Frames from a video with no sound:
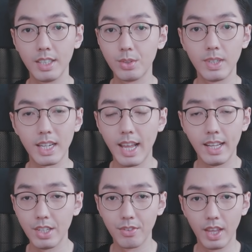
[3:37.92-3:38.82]
I don't like
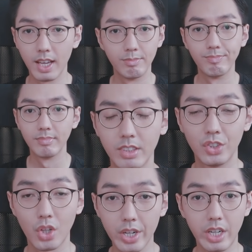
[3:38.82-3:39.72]
any of that.
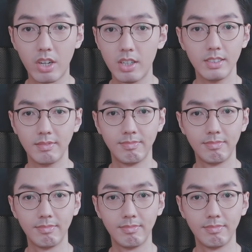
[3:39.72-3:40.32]
Not at all.